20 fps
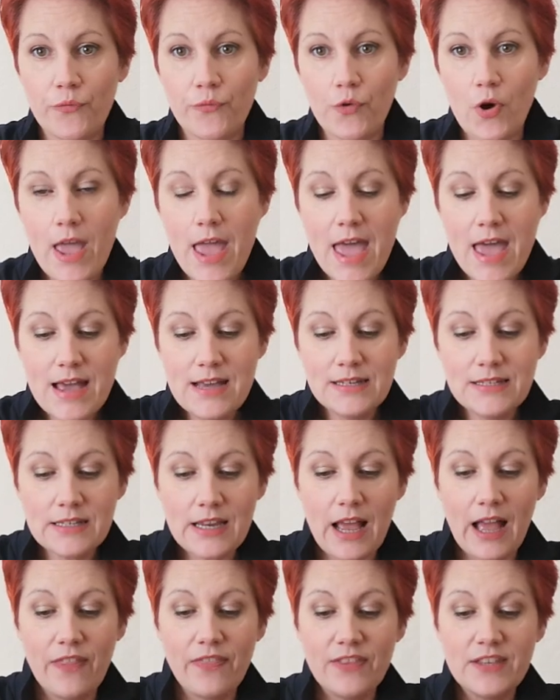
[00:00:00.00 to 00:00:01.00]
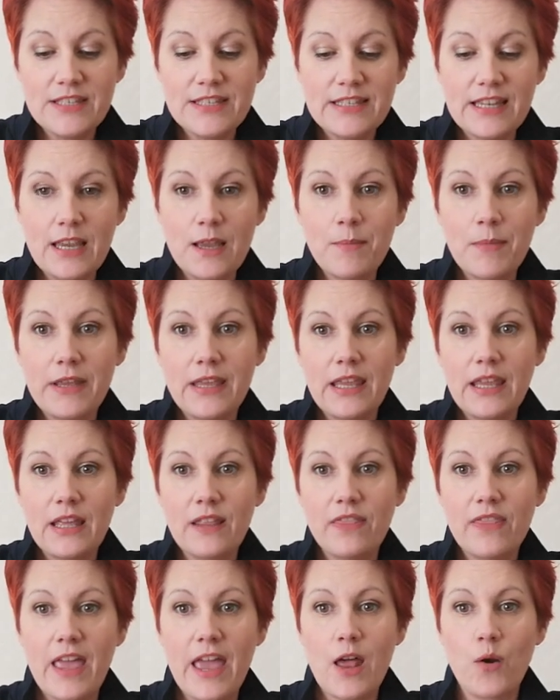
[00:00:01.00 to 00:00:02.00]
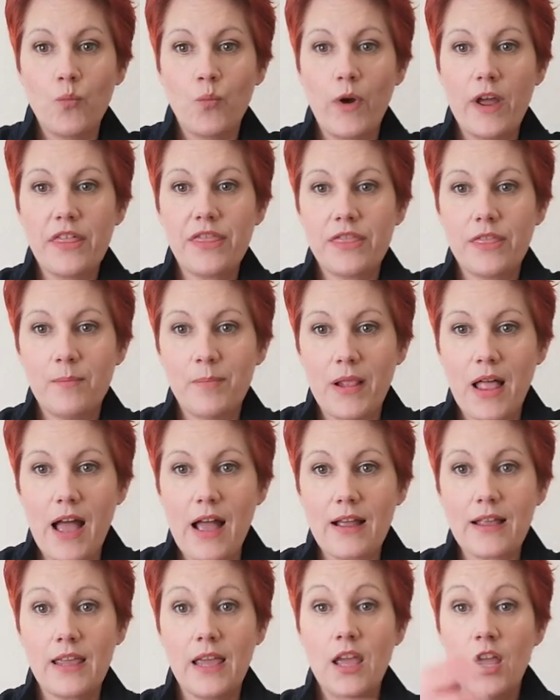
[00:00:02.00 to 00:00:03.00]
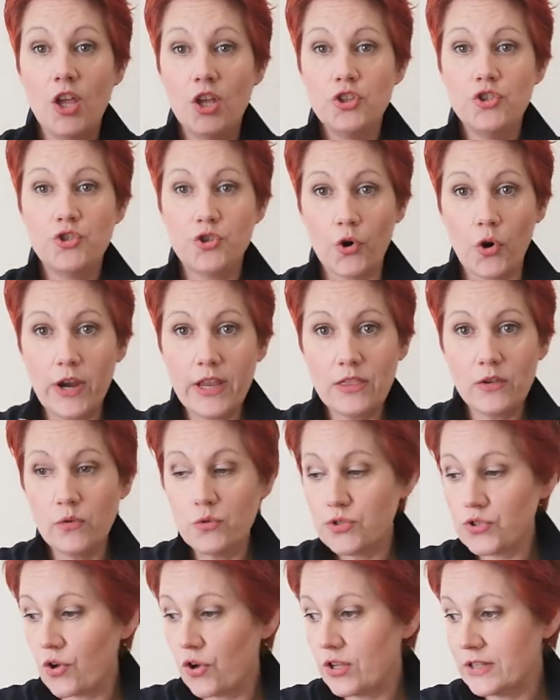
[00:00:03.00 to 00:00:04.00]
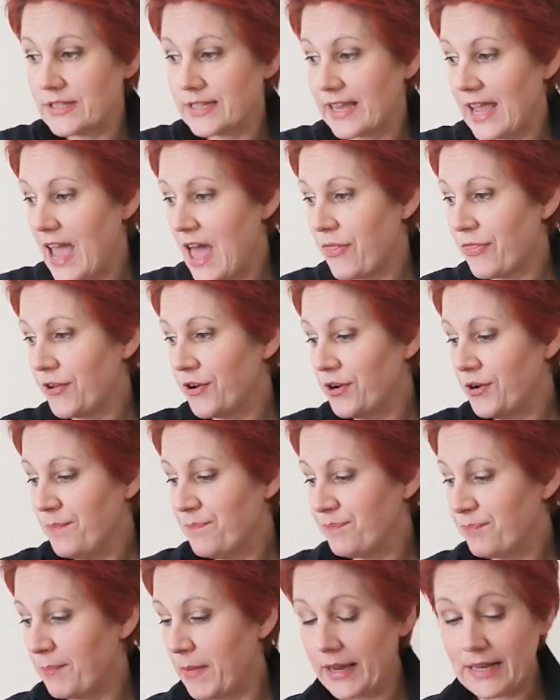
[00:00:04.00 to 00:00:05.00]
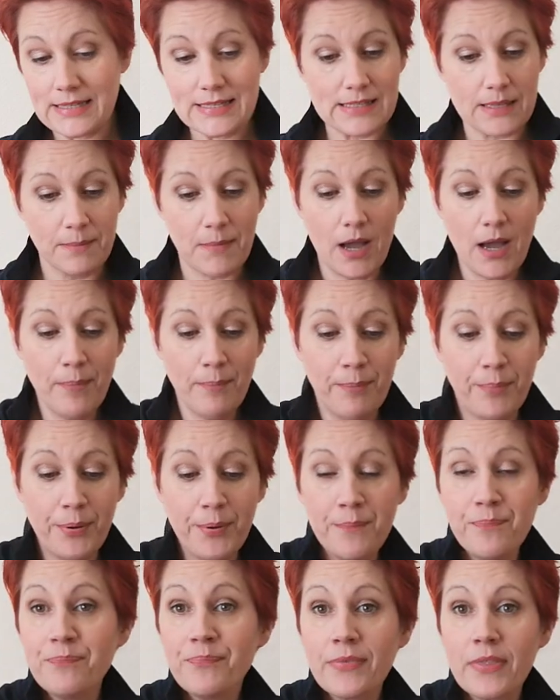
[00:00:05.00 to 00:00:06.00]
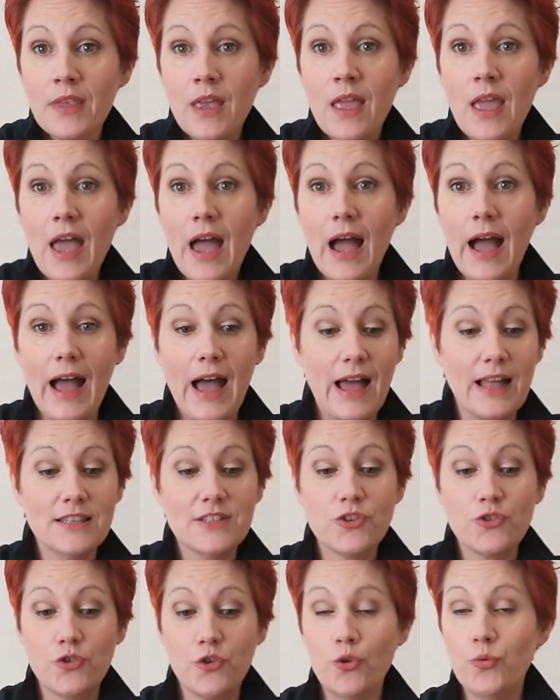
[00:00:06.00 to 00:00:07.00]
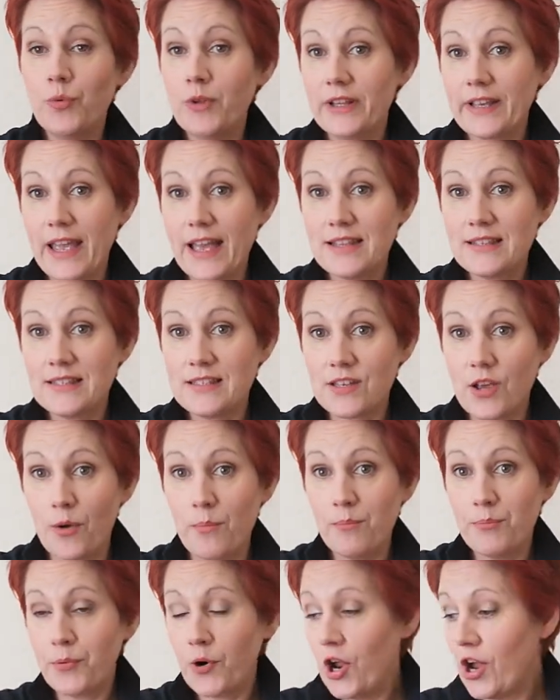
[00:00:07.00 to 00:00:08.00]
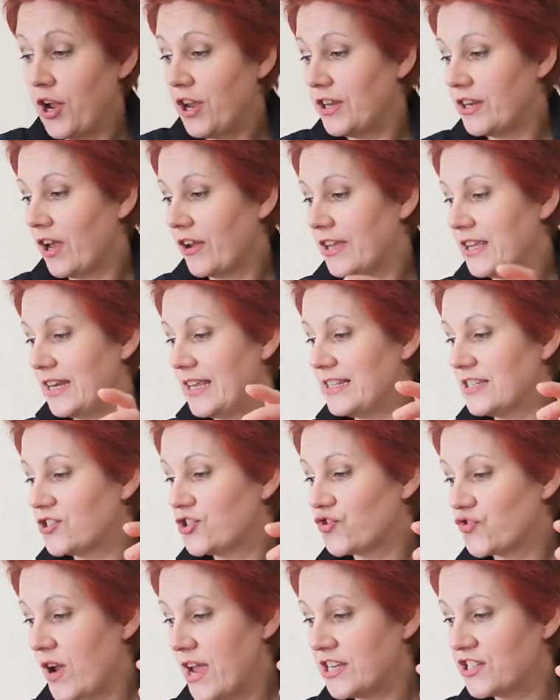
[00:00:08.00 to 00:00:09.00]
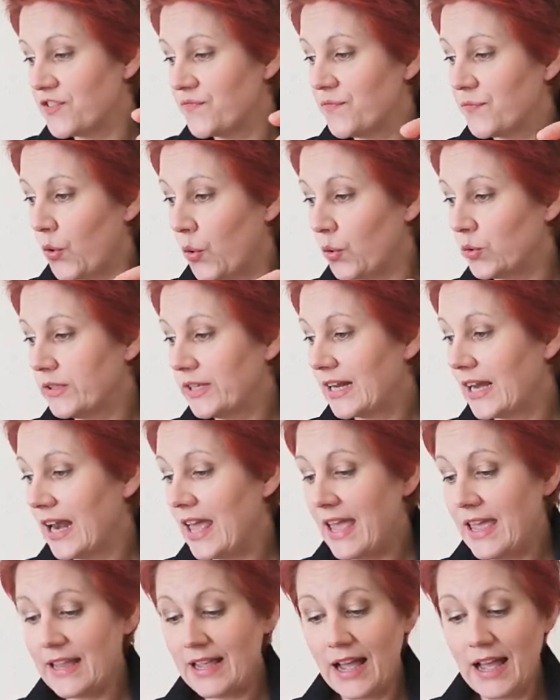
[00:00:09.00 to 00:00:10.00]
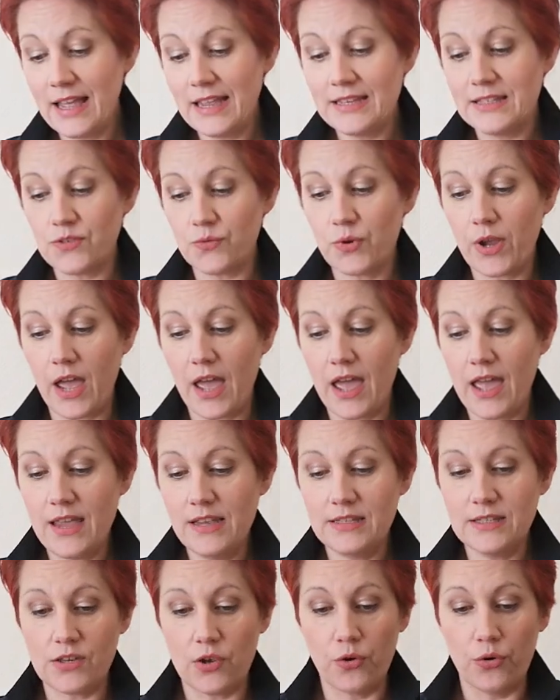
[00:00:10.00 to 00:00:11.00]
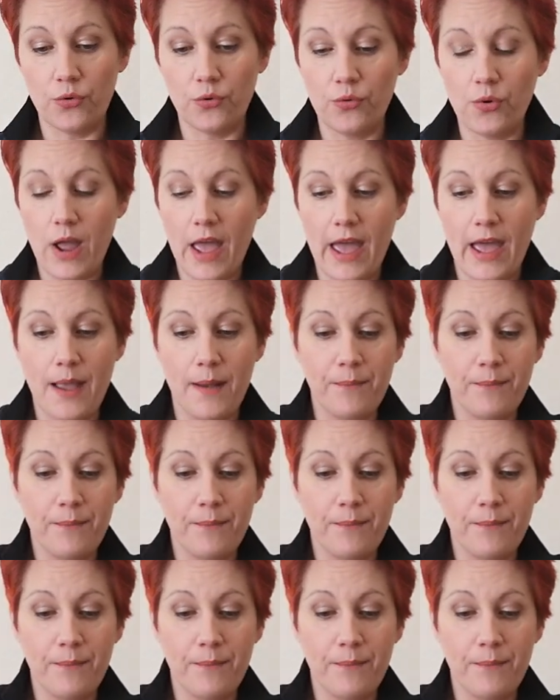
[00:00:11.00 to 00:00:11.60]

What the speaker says: of red, and the same again then with the black. Join those all together, mix them up, and you will get some brown. Now you need to stretch and fold the clay, guys, okay? So